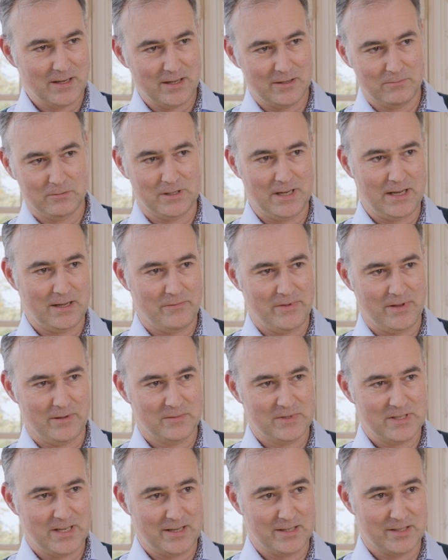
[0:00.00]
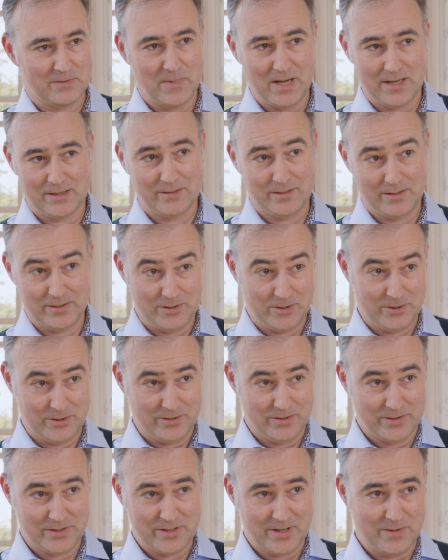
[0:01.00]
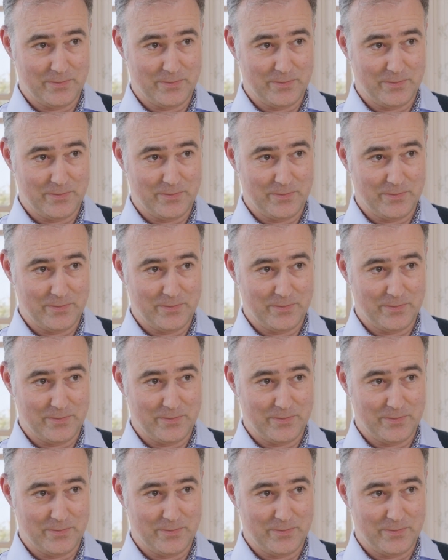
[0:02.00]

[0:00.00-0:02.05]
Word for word: it will help them take smarter decisions